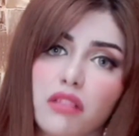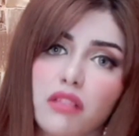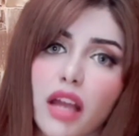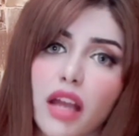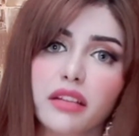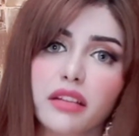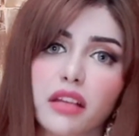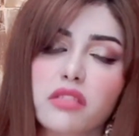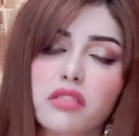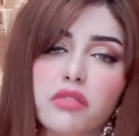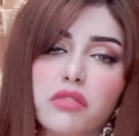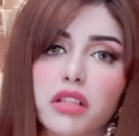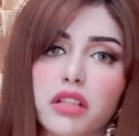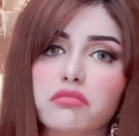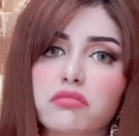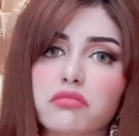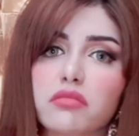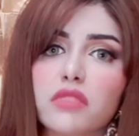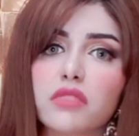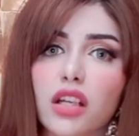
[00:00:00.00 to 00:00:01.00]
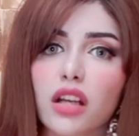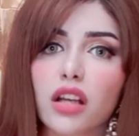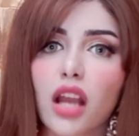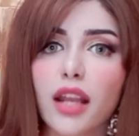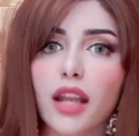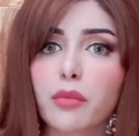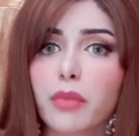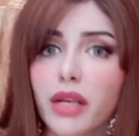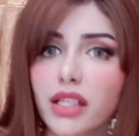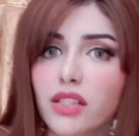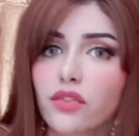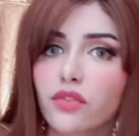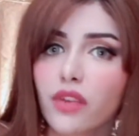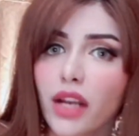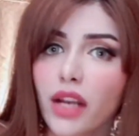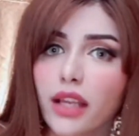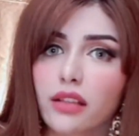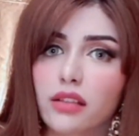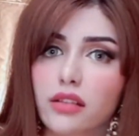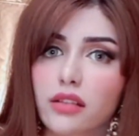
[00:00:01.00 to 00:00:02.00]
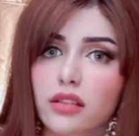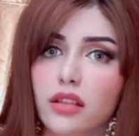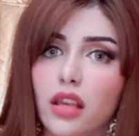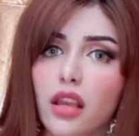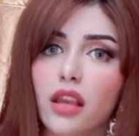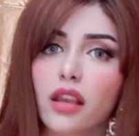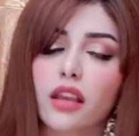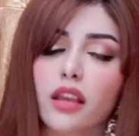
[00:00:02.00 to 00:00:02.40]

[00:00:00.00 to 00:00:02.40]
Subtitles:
And yes, well, they're kind of best friends.